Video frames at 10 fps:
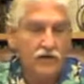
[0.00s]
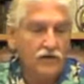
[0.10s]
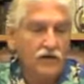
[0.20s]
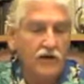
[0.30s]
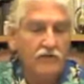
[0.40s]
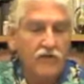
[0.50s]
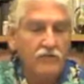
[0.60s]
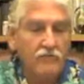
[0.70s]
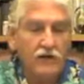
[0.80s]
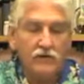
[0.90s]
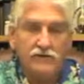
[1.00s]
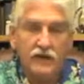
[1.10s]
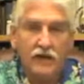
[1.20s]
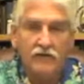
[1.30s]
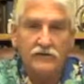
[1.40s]
you can rebuild
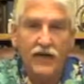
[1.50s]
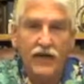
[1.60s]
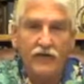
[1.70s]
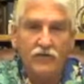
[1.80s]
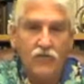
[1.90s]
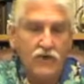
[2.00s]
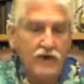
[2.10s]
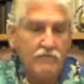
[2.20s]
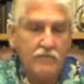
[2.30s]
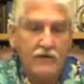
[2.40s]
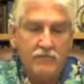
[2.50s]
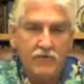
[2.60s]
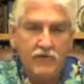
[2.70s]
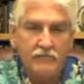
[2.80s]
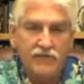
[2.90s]
cells and
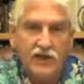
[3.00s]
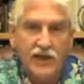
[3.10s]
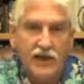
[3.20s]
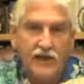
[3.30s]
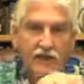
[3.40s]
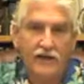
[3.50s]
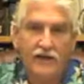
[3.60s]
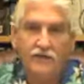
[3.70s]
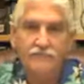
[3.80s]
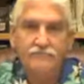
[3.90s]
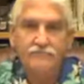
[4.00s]
remember them genetically.